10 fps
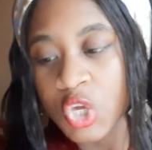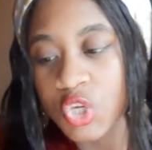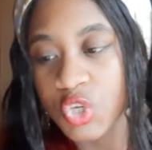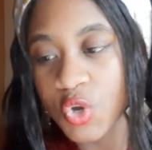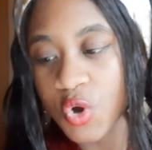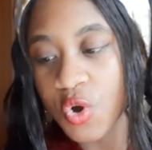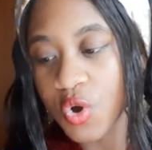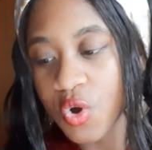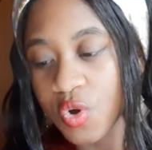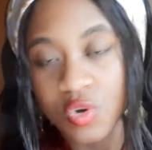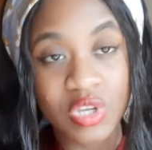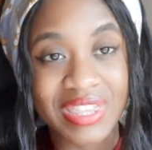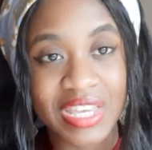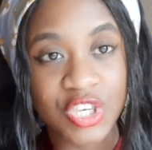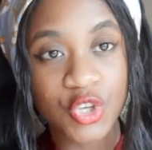your
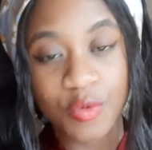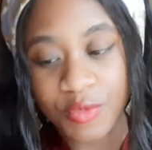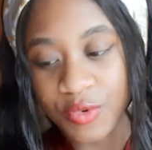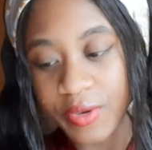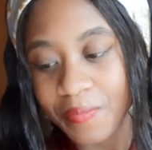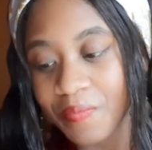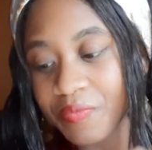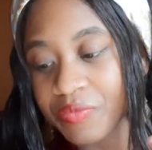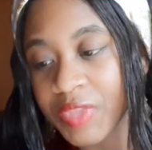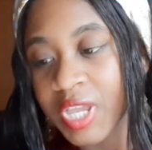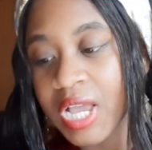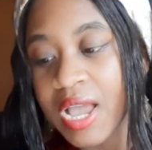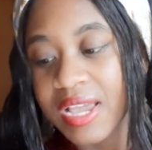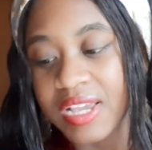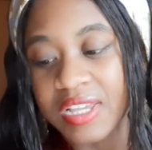the new moon,
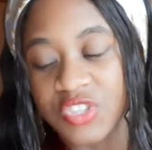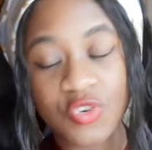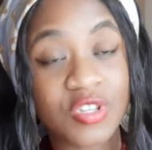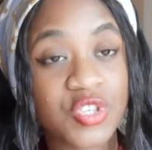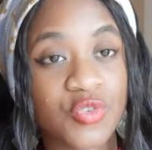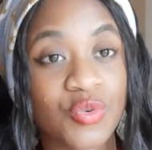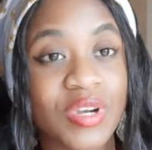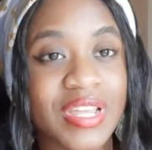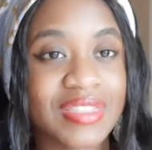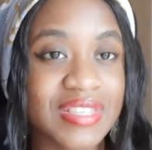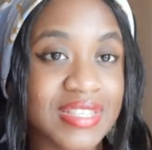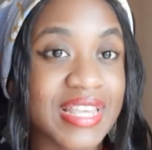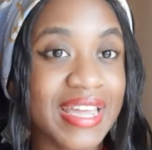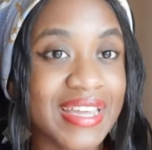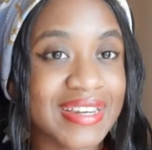is also ruling the
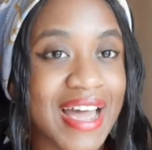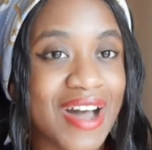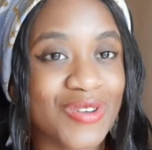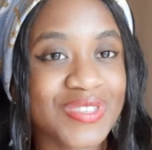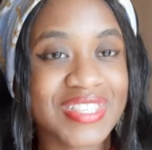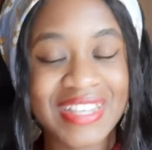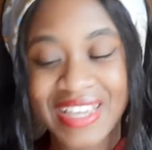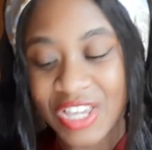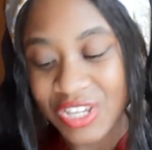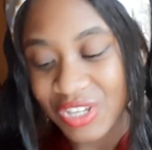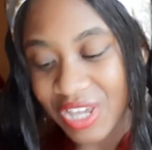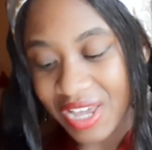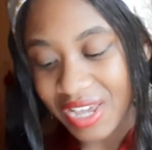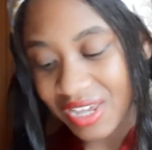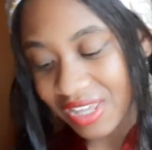second house
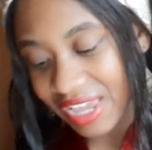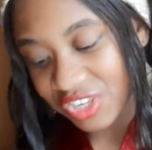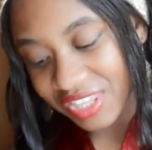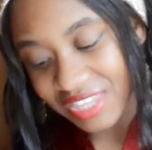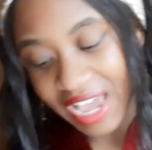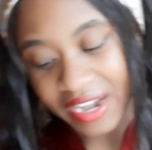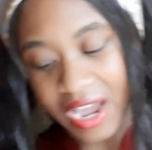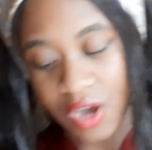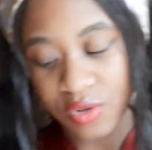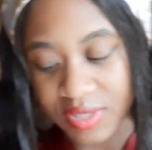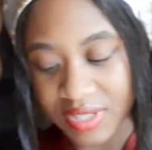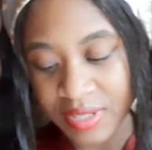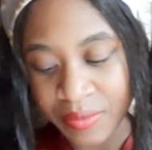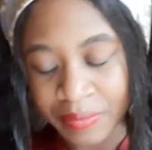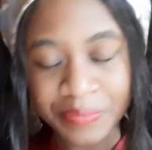and the third
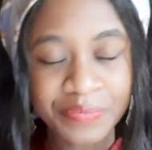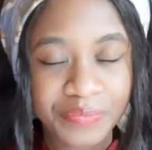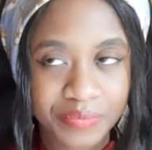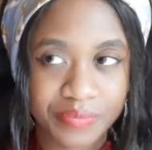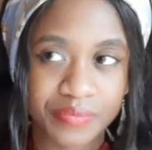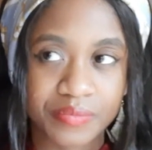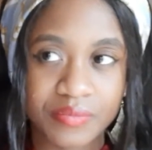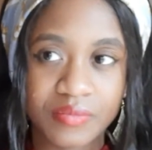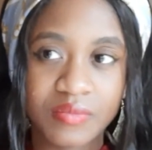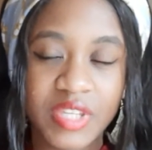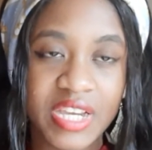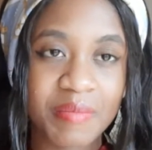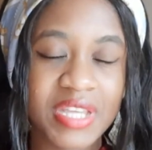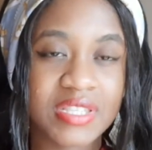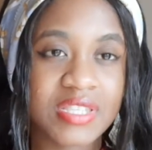house, it
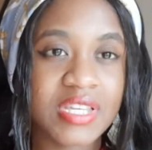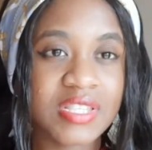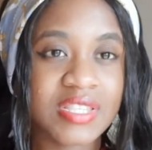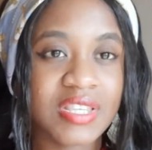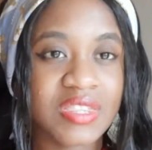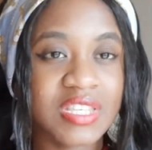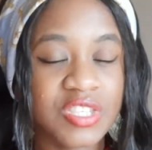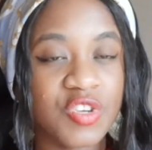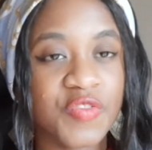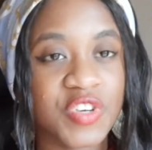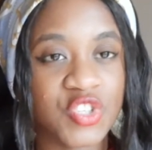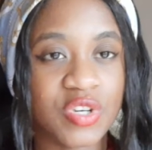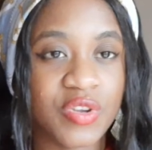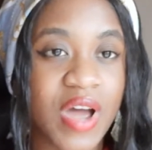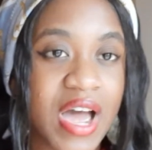means this new
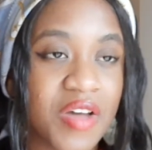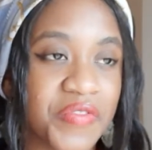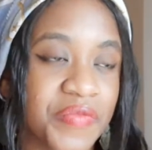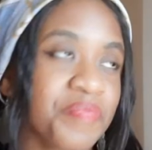vision you have